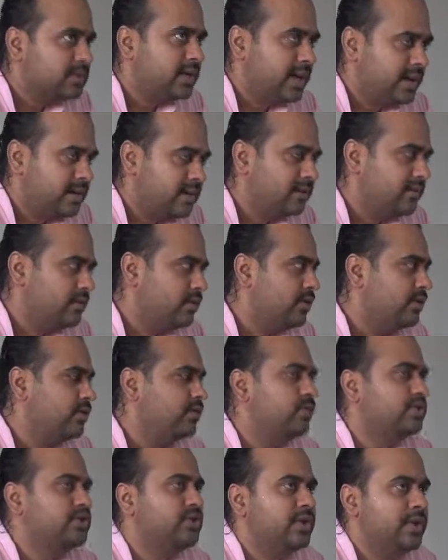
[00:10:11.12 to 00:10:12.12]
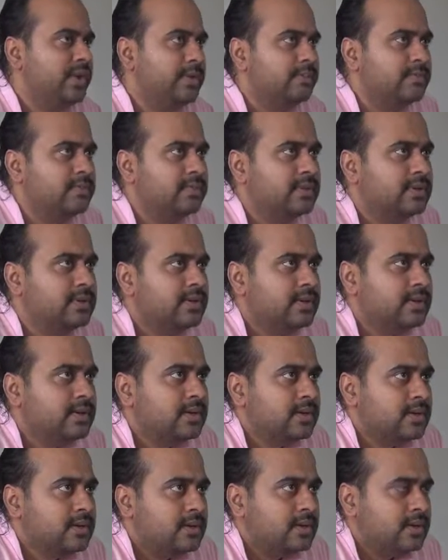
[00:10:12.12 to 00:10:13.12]
Right. Good. What's your name?
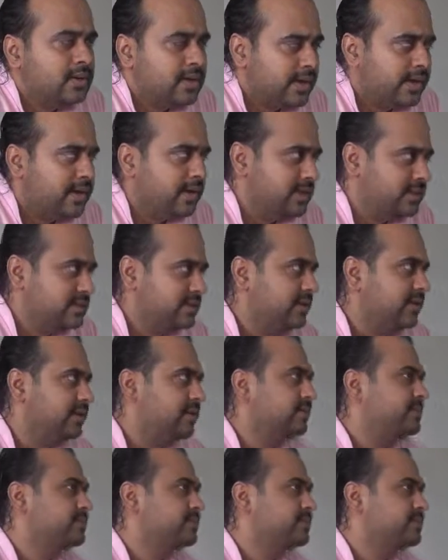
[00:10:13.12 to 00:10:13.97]
Kanika. Kanika, sit.